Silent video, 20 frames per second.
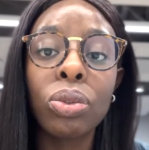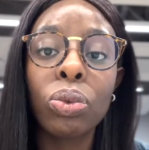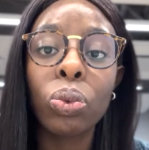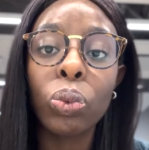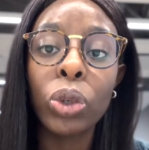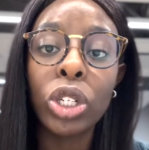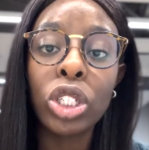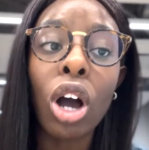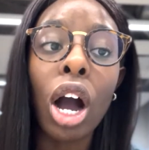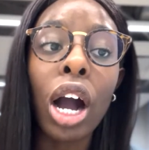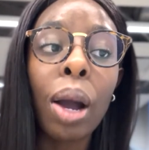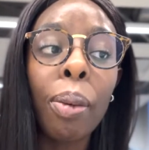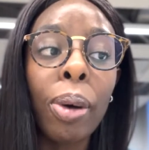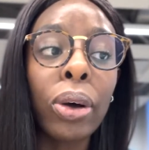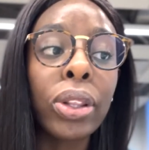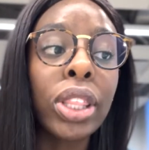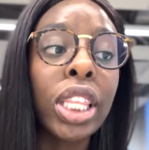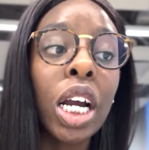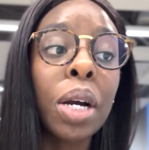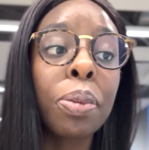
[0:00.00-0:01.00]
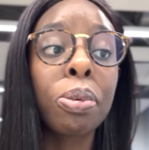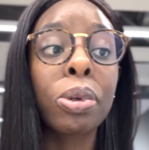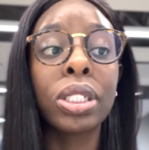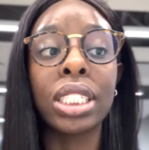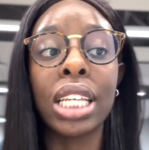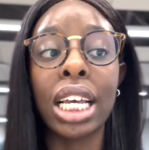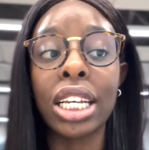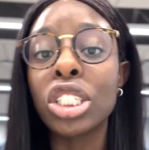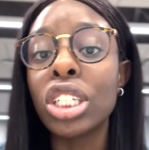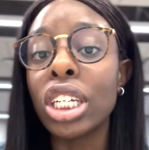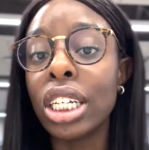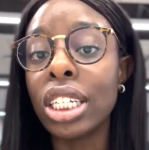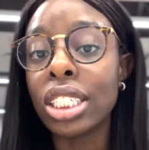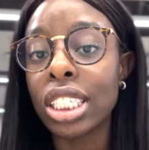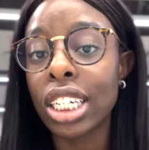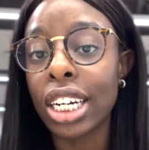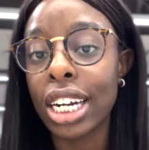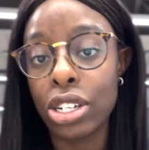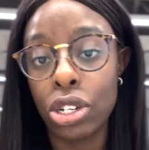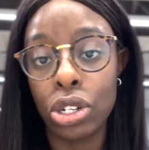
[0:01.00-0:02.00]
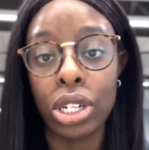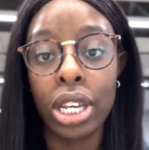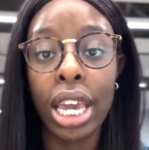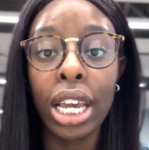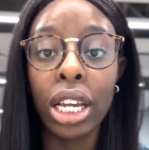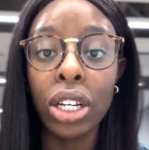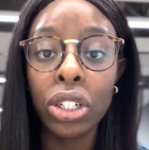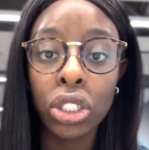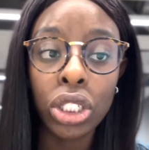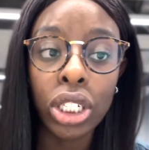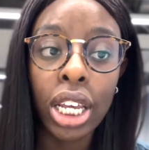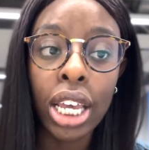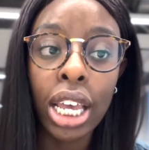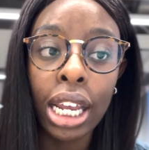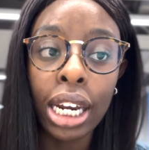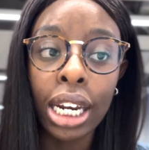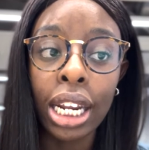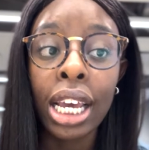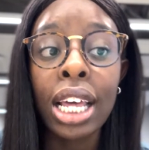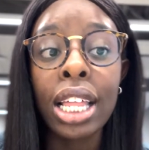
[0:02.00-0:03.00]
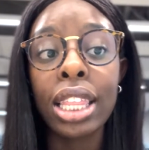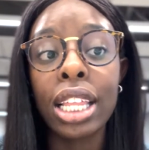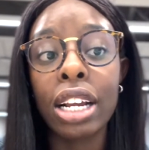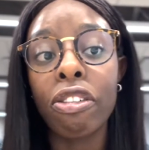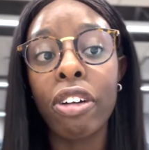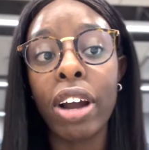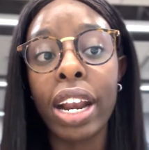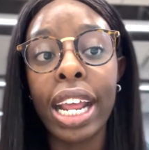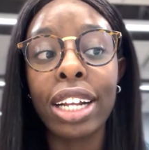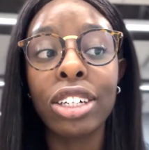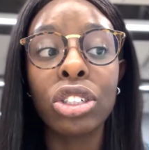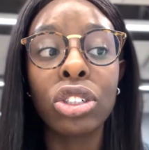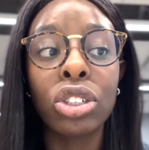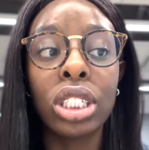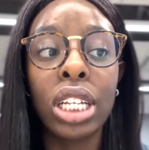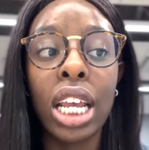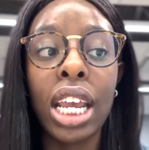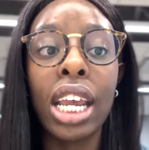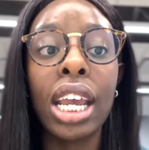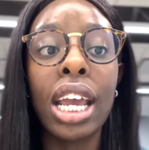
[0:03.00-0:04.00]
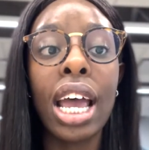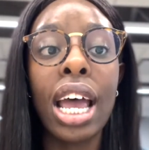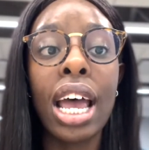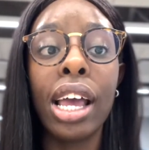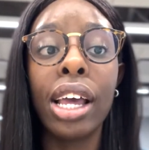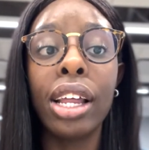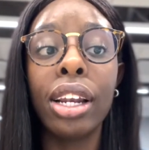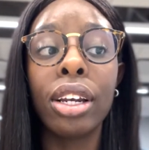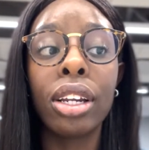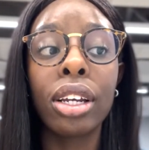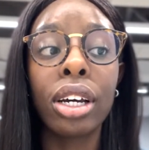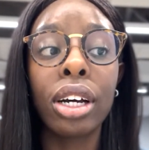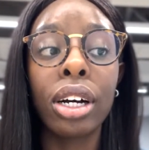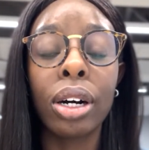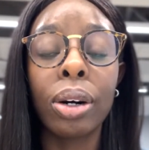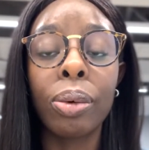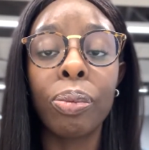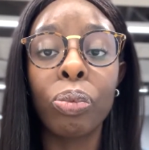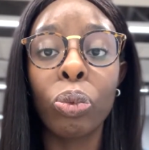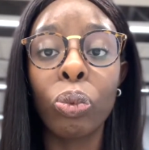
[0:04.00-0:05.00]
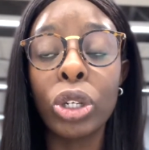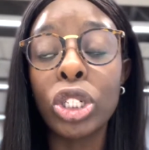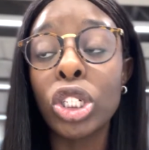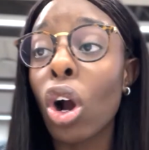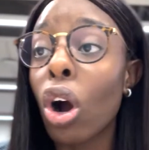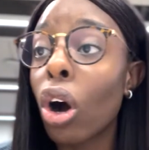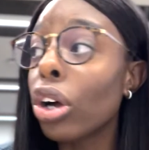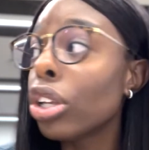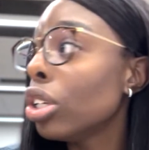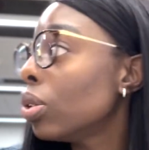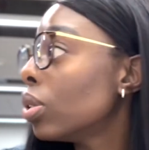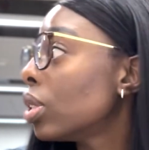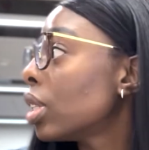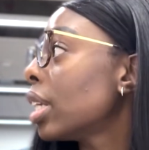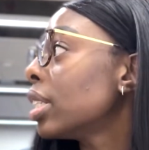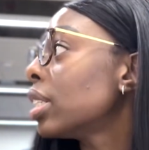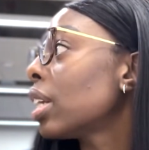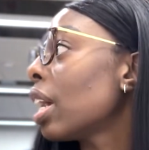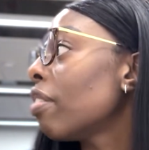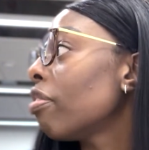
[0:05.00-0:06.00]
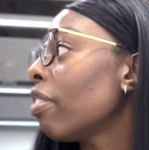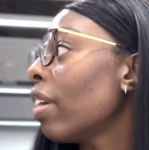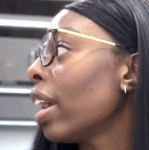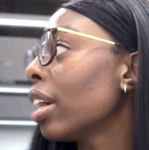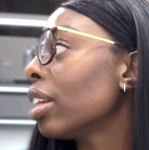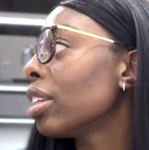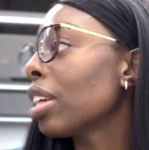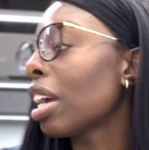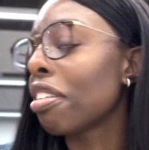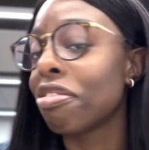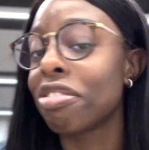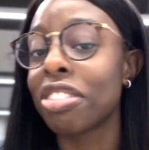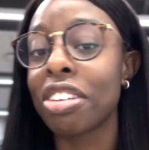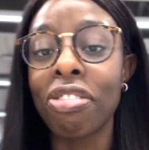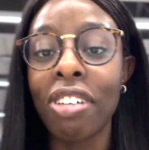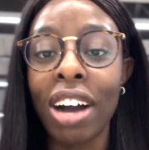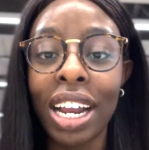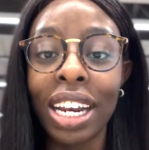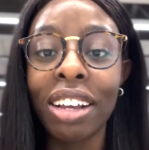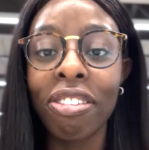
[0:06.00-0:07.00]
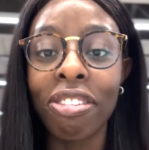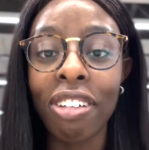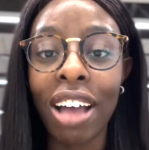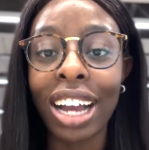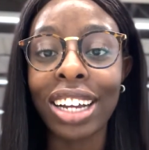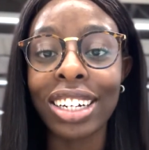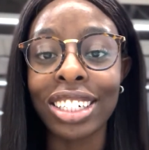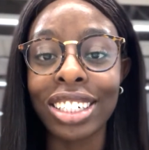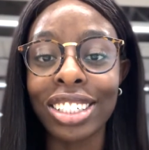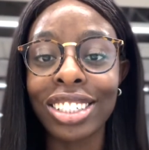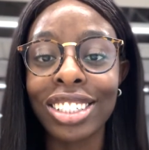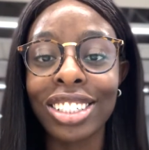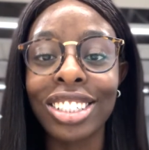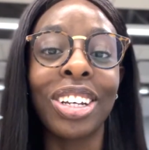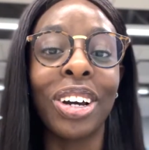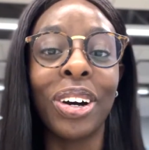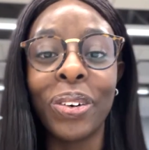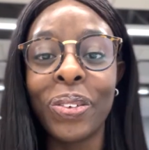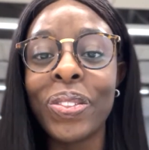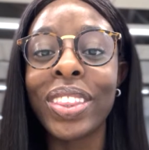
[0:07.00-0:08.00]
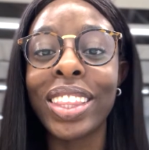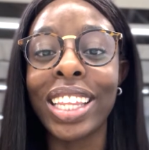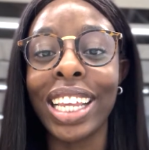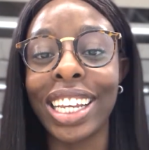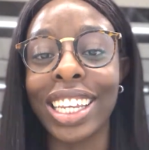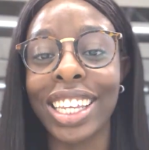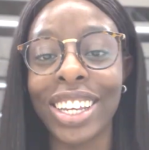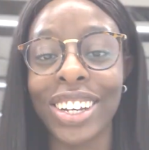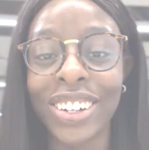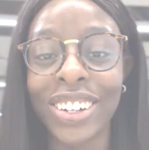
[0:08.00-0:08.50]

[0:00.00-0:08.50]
we talk about their possessions, their education, their financial state, and which are all used as defining factors. So thank you.